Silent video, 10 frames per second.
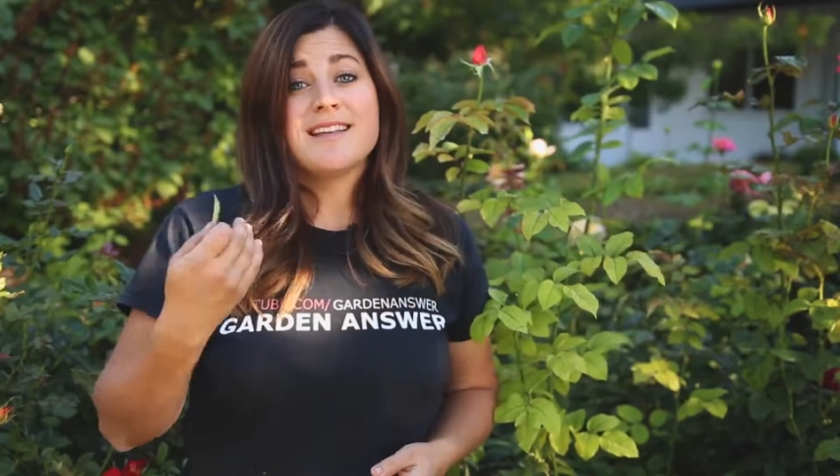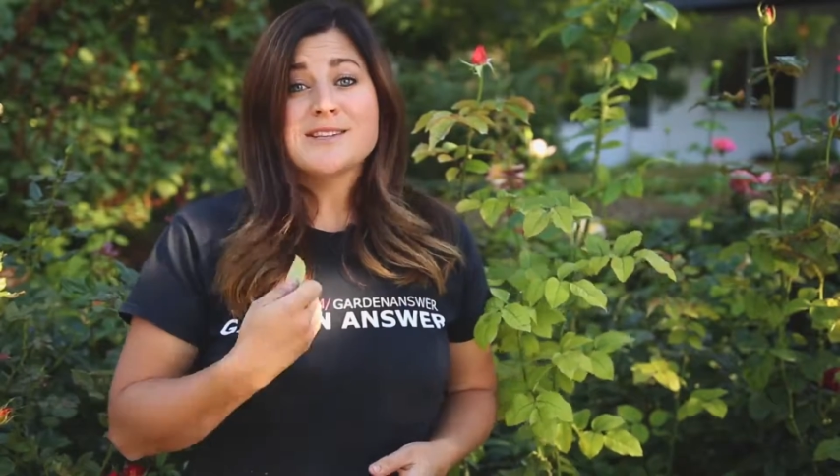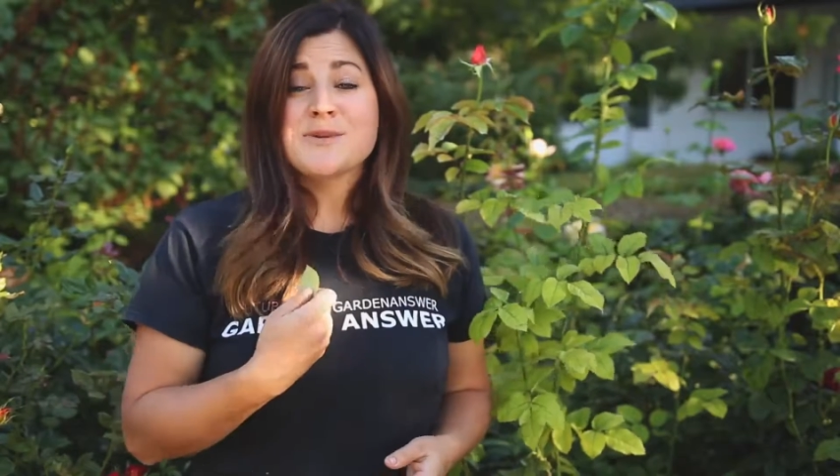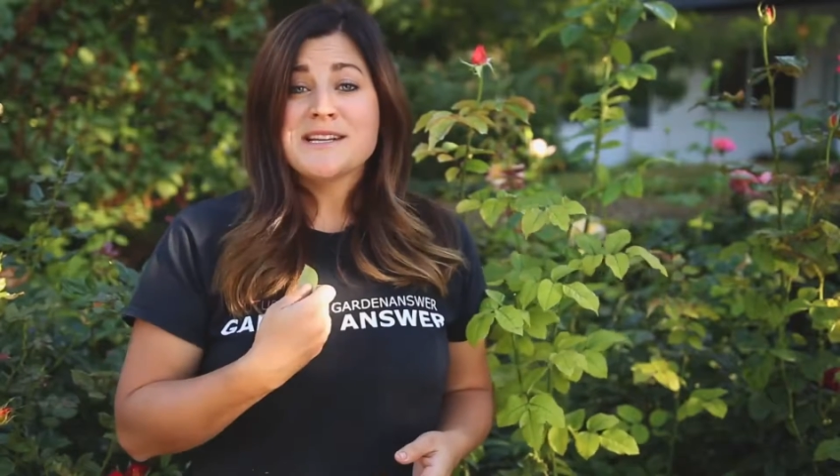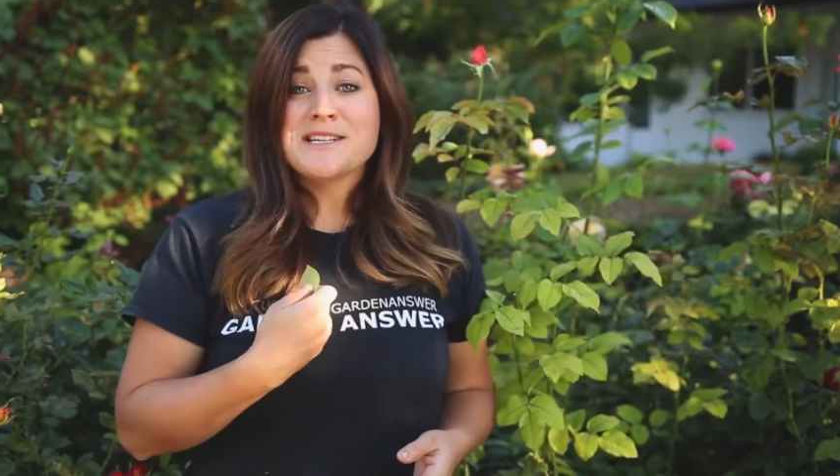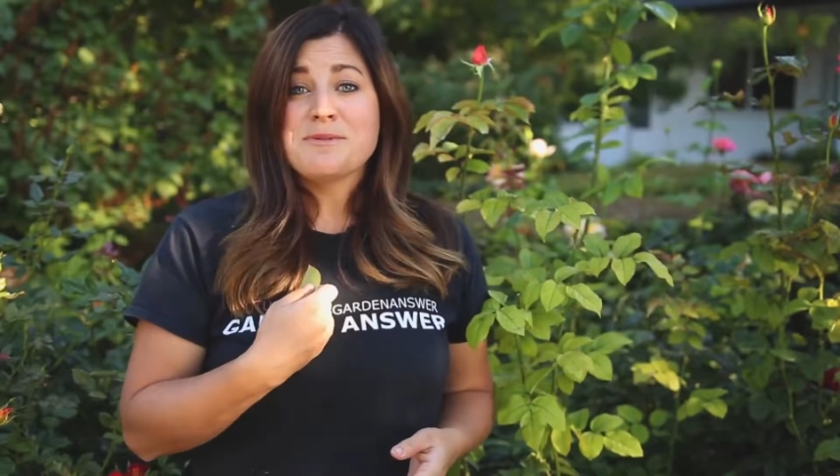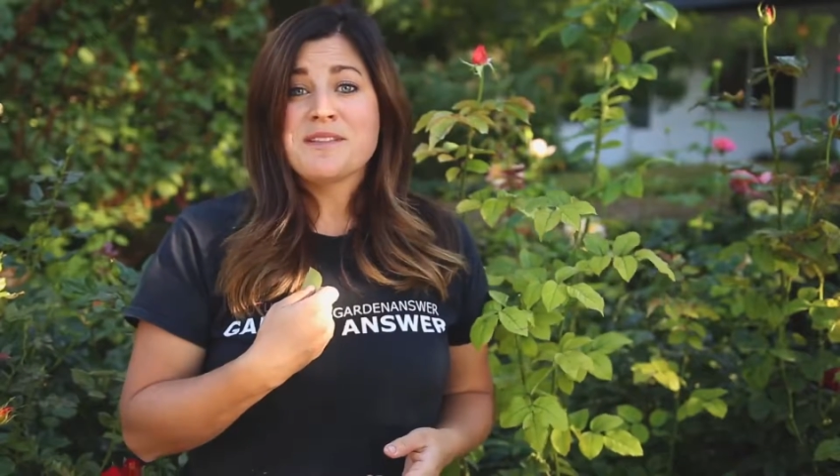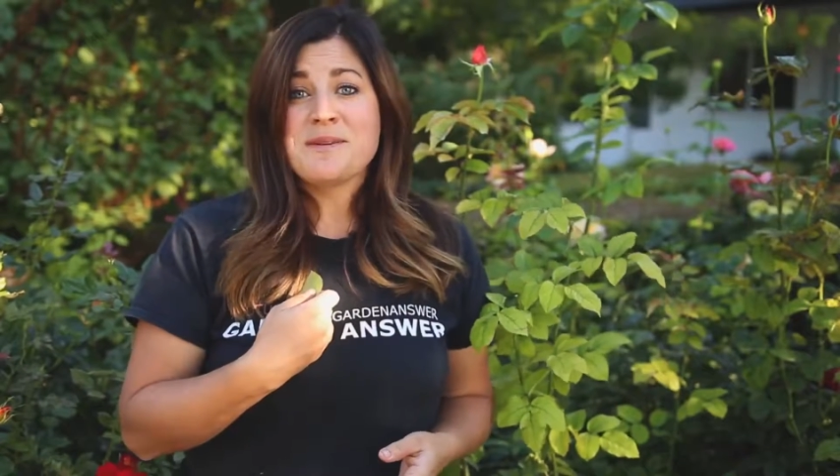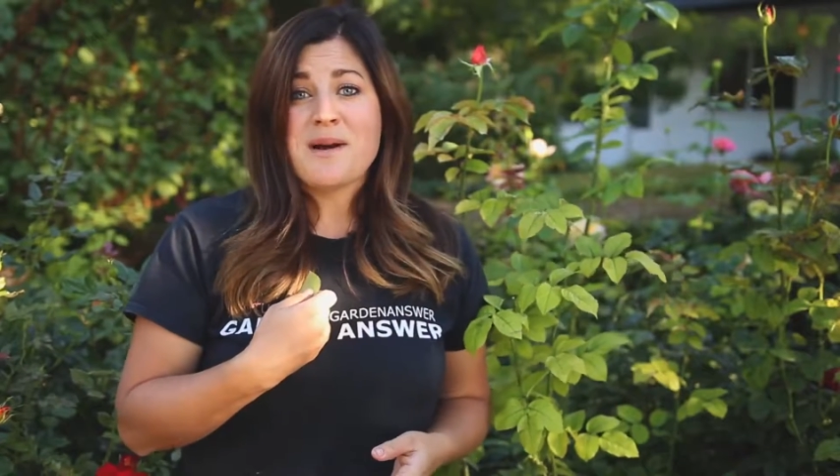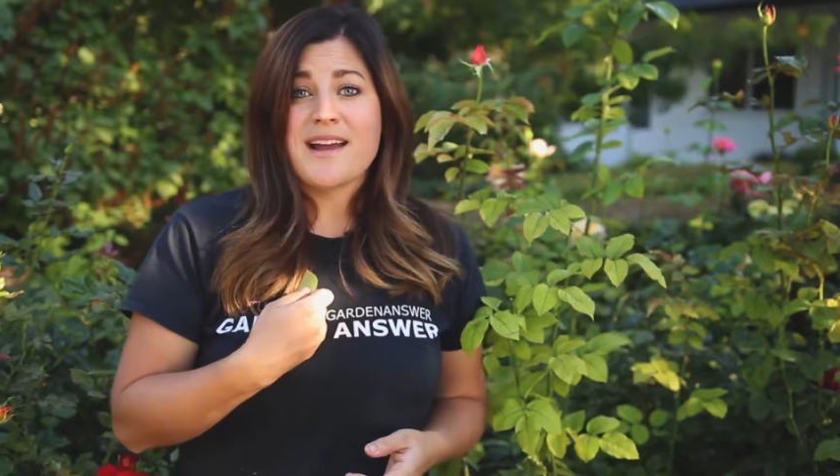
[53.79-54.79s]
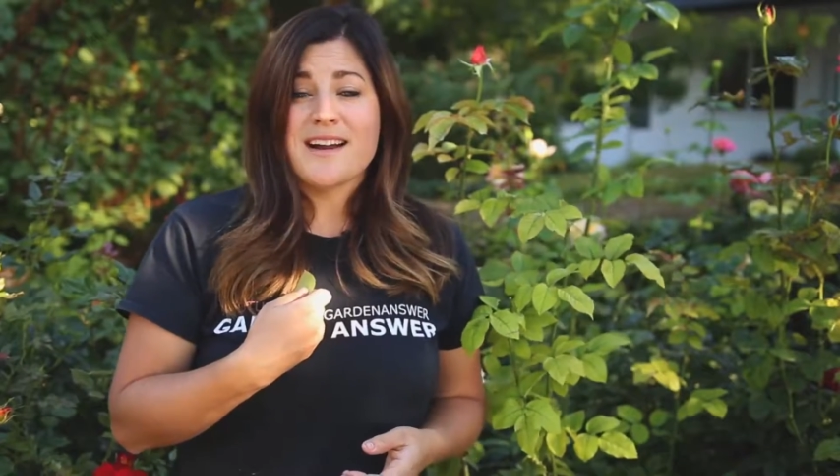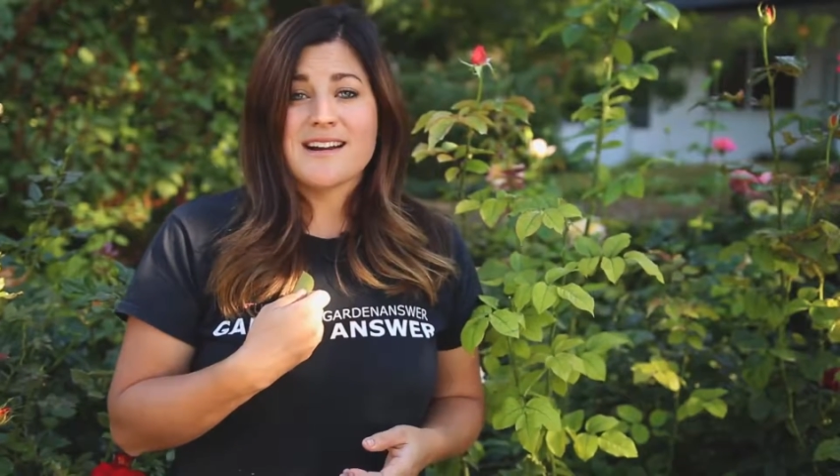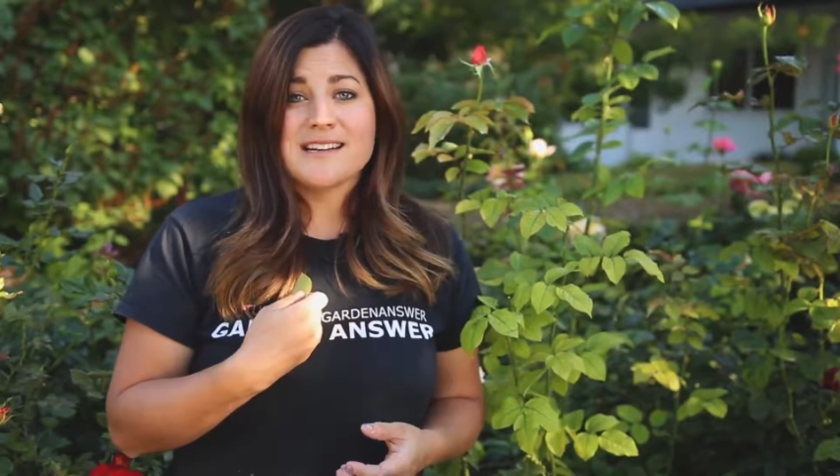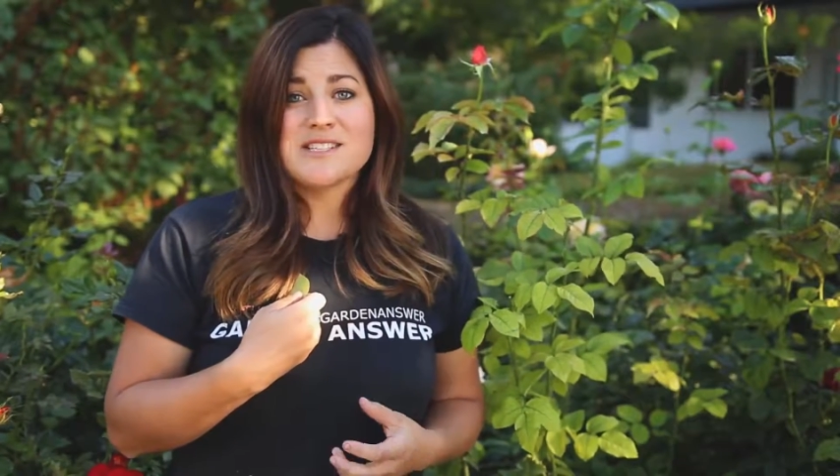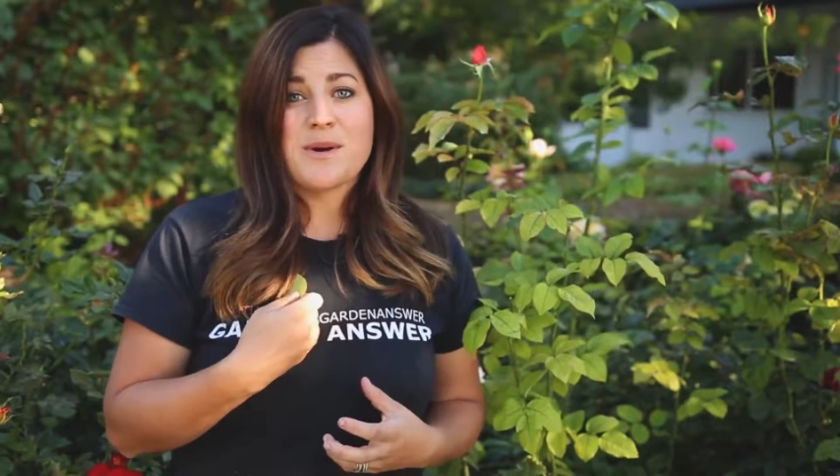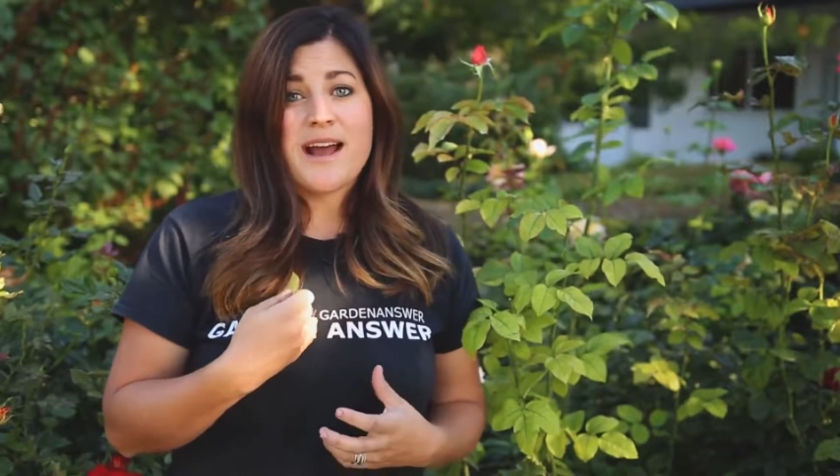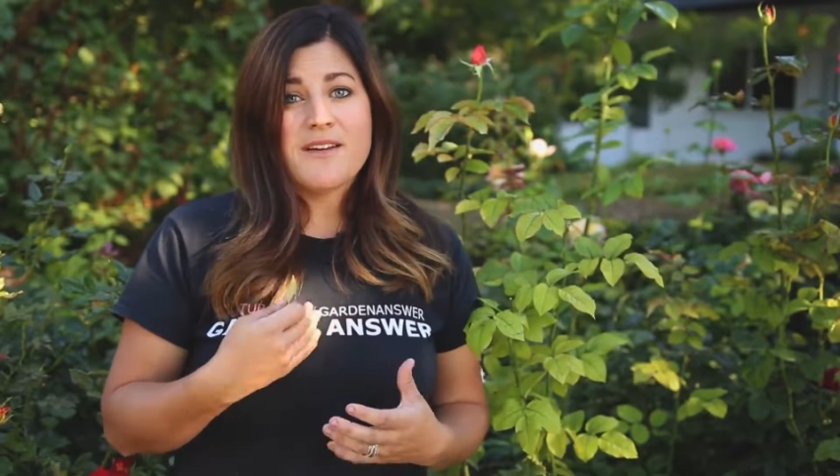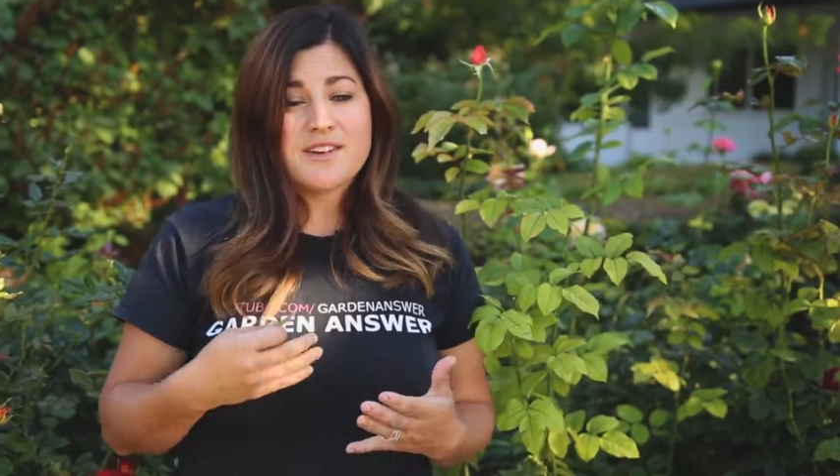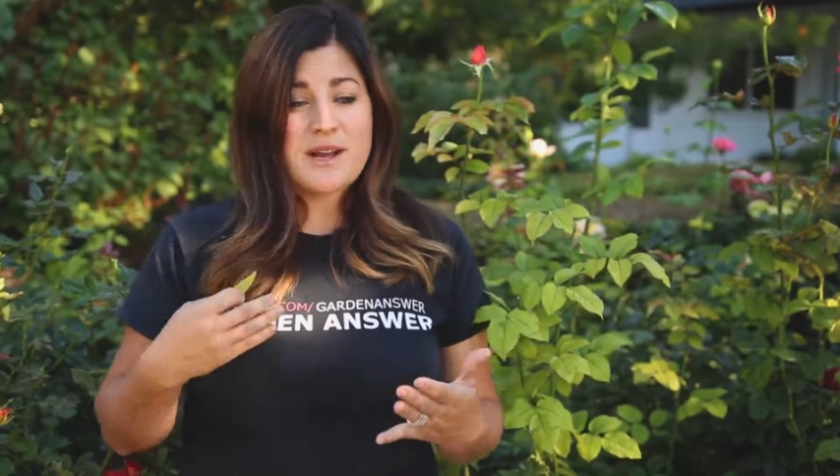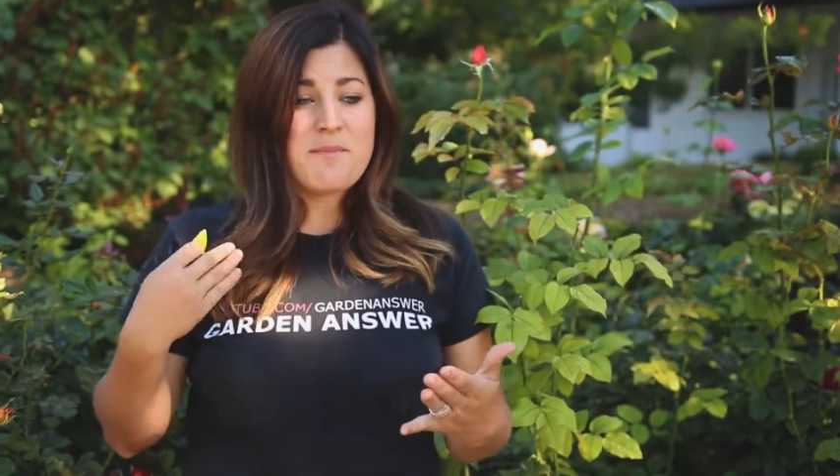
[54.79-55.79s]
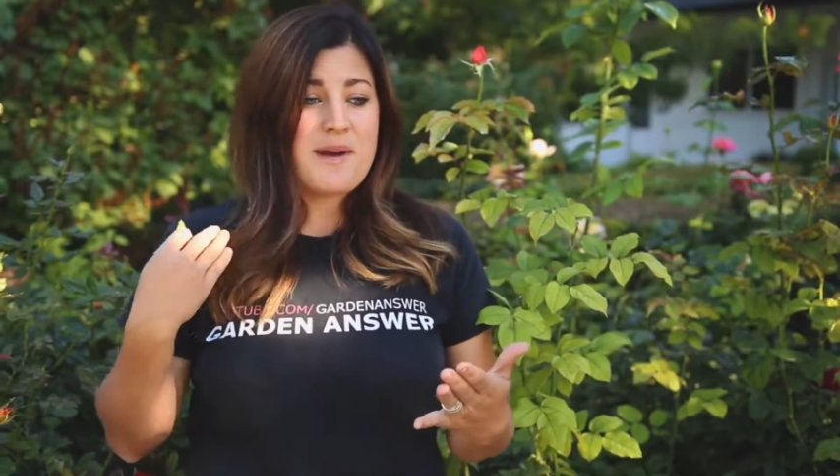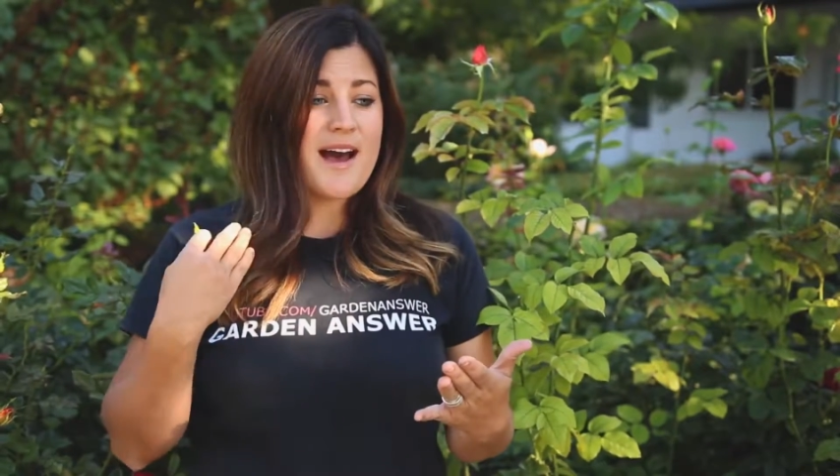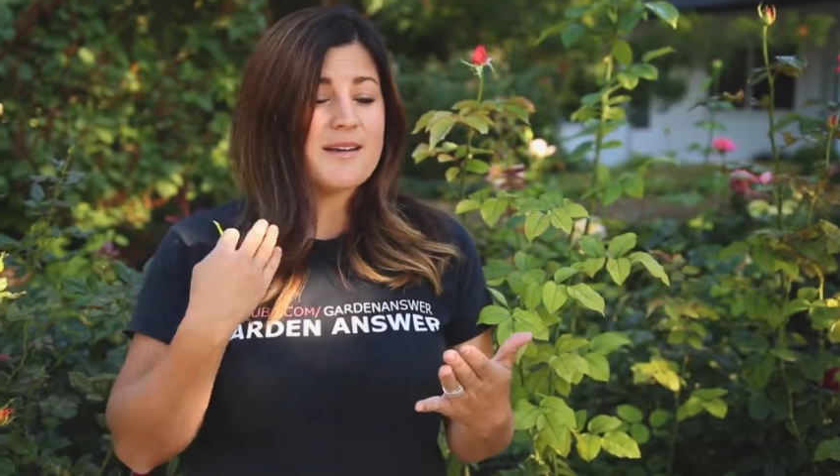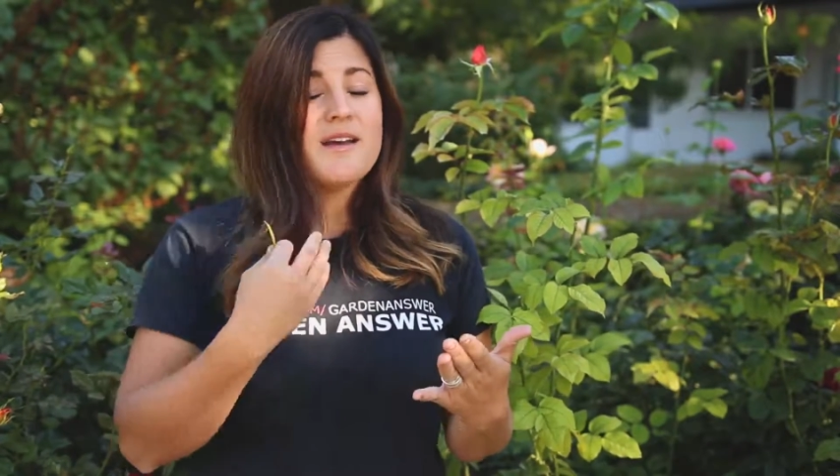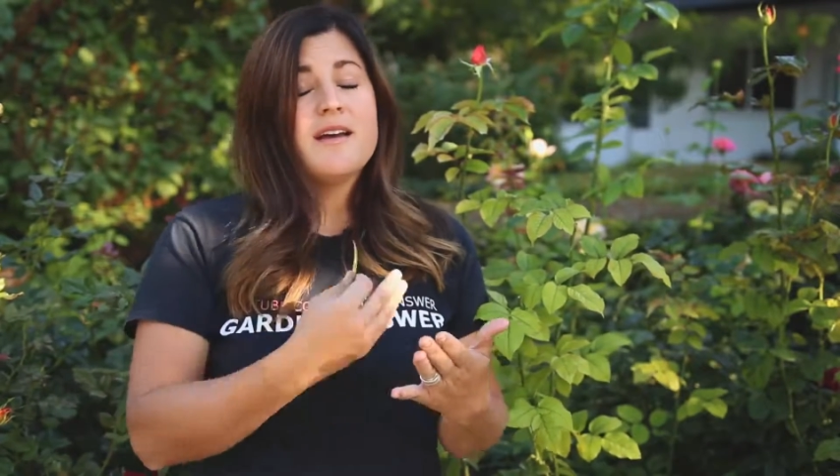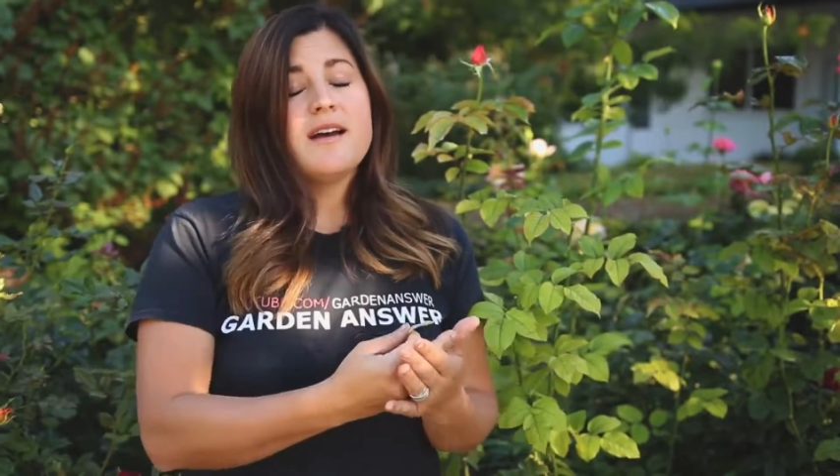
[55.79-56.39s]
That's what I deal with in my area, so I have to combat